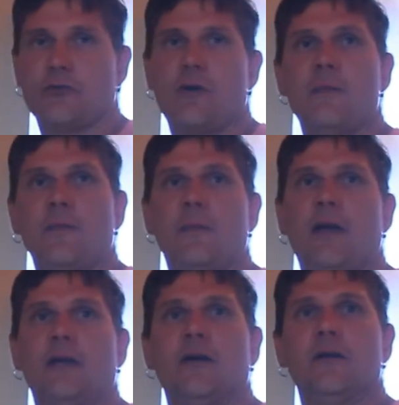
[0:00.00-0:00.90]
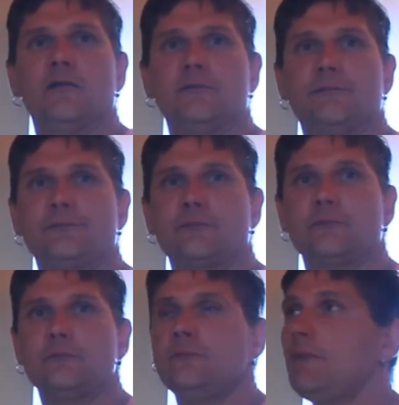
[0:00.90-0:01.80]
scrape the paint off.
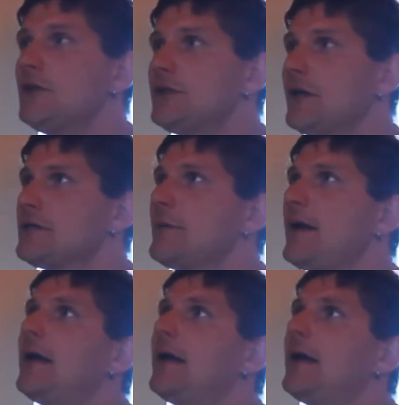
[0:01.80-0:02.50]
It took us about